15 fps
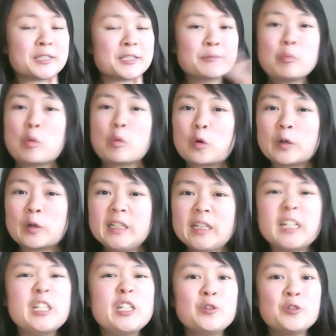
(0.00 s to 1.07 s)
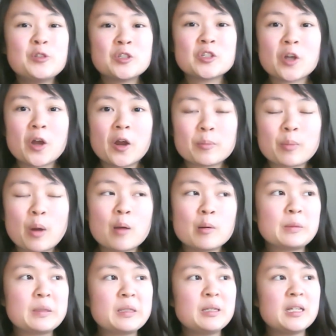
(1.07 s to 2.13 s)
It's morning, a new start,
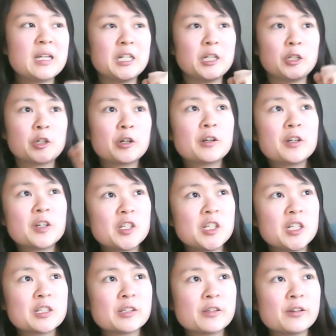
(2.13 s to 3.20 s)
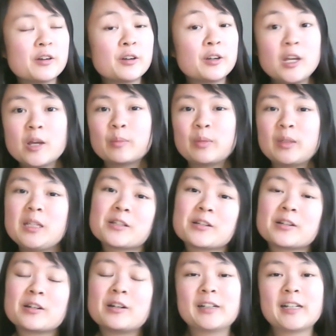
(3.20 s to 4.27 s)
probably an encouraging song, but these
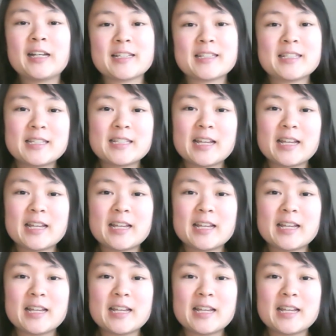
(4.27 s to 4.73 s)
are all guesses.